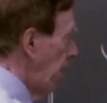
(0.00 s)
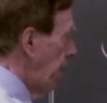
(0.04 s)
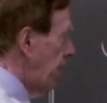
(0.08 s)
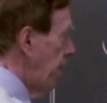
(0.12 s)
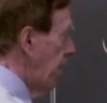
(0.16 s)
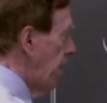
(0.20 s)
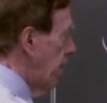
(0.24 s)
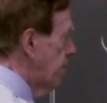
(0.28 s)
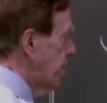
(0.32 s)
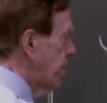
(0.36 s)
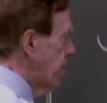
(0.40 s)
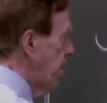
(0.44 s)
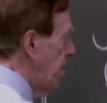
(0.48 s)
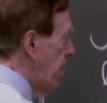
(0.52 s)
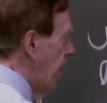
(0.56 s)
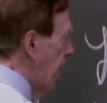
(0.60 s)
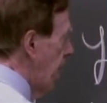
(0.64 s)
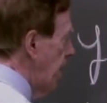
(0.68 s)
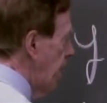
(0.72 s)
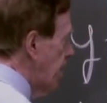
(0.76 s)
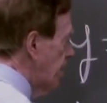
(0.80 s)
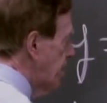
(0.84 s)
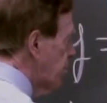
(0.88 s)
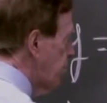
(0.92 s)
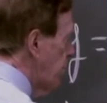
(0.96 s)
there is a
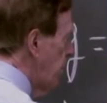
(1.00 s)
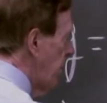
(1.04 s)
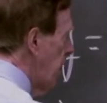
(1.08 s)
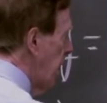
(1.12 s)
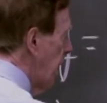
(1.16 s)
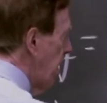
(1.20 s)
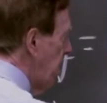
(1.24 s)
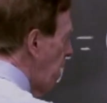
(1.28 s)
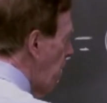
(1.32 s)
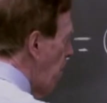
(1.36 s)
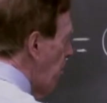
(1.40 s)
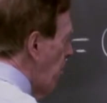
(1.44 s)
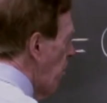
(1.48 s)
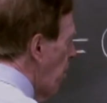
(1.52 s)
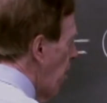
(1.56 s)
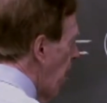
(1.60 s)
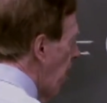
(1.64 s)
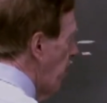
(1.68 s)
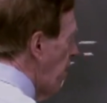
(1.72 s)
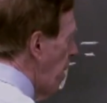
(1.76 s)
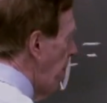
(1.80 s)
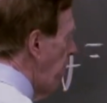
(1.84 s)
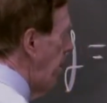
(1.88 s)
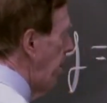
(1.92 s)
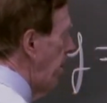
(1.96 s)
minus b, no
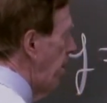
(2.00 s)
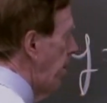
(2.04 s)
problem.